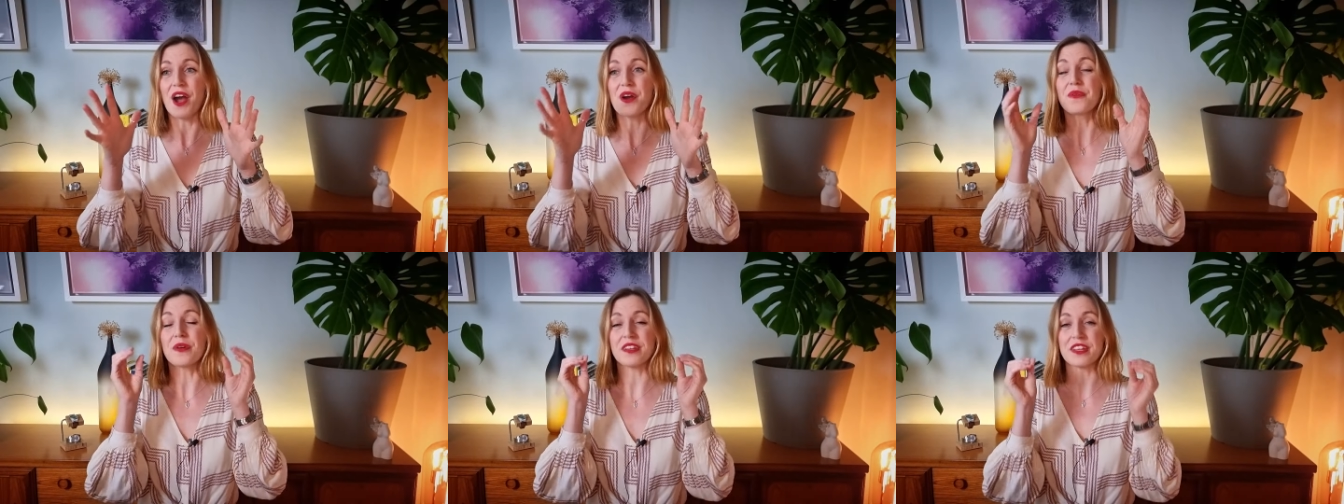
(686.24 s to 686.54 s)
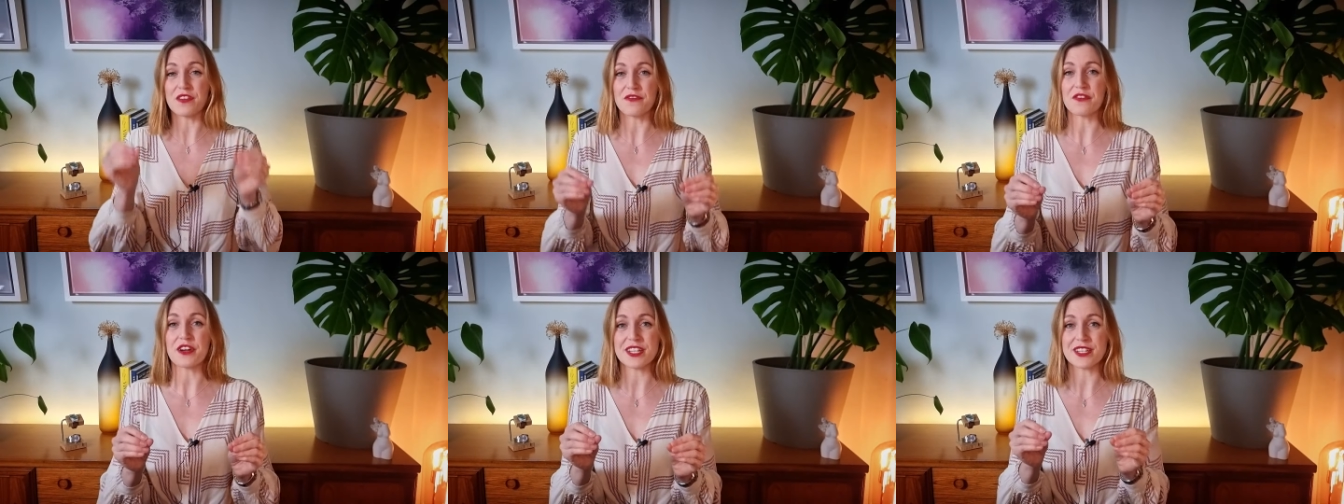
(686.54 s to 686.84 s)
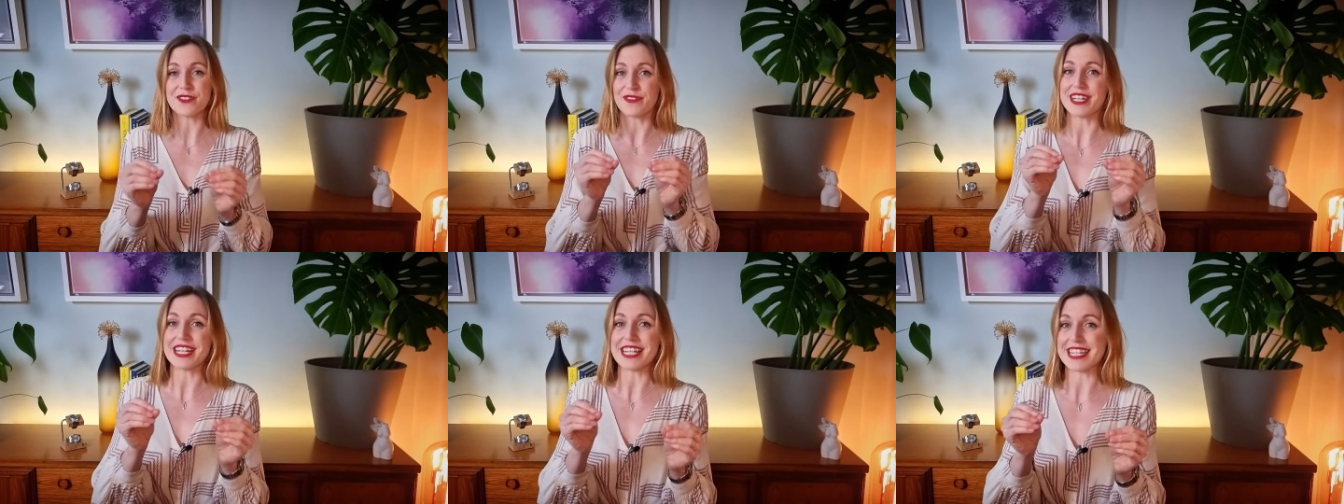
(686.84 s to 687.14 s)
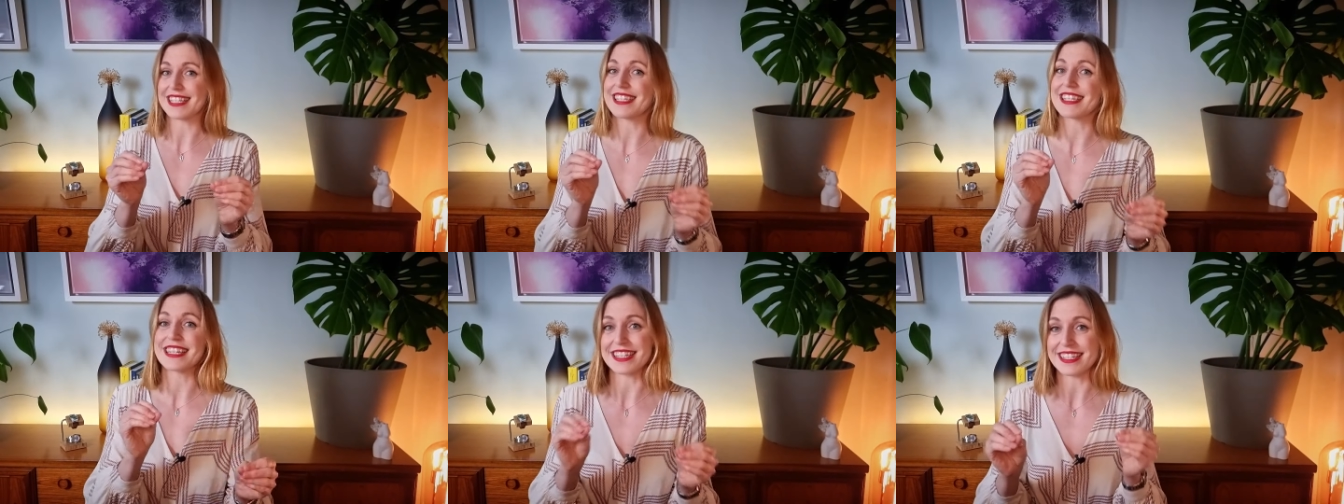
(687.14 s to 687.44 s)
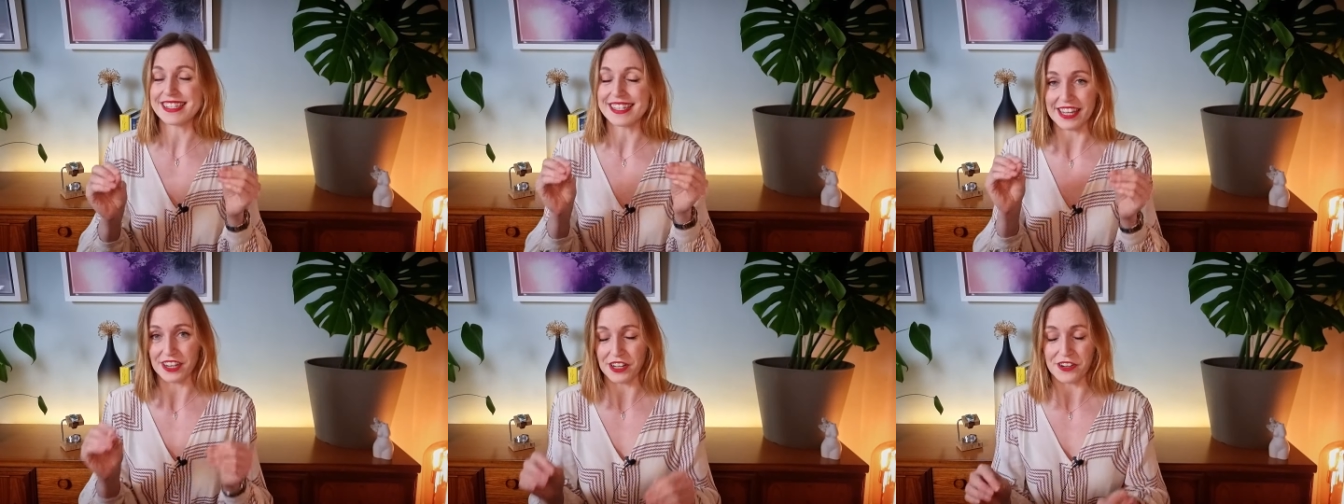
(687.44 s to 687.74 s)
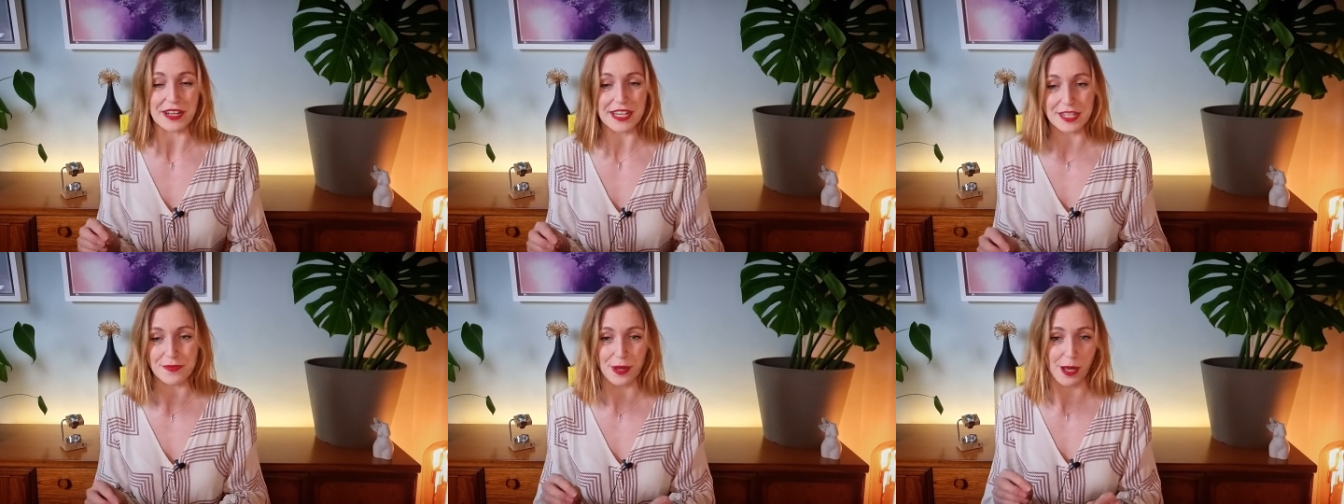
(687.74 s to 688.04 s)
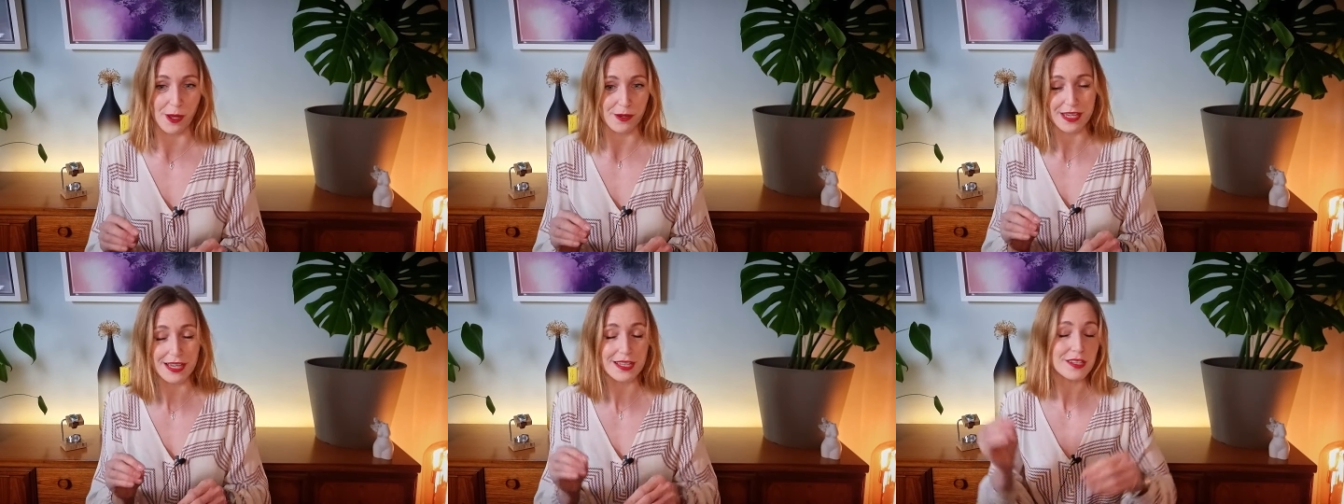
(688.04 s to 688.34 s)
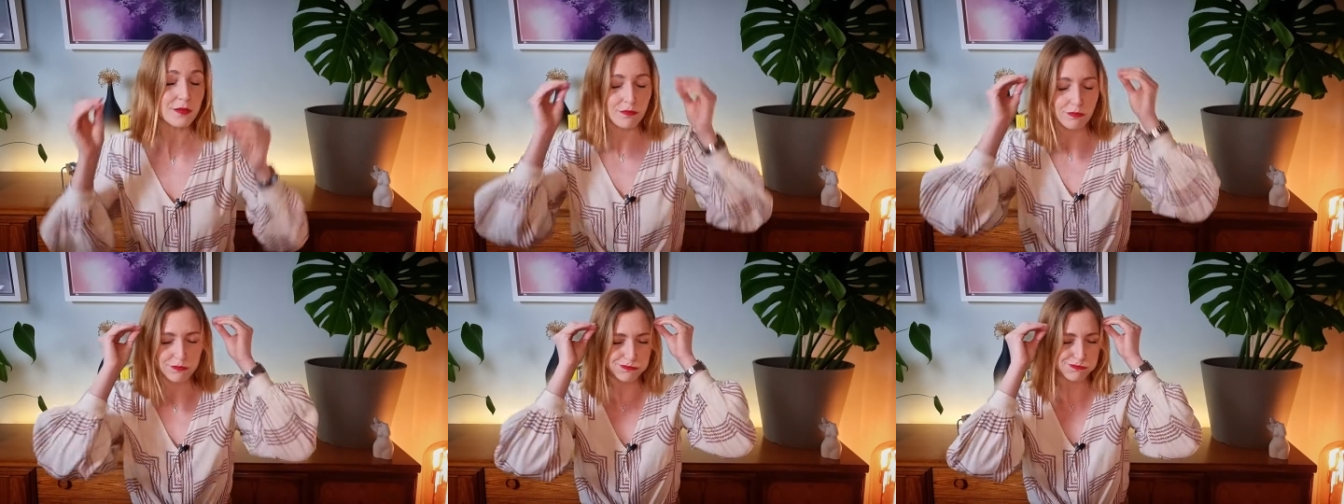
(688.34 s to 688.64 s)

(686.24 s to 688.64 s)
When they first released this and I read about it,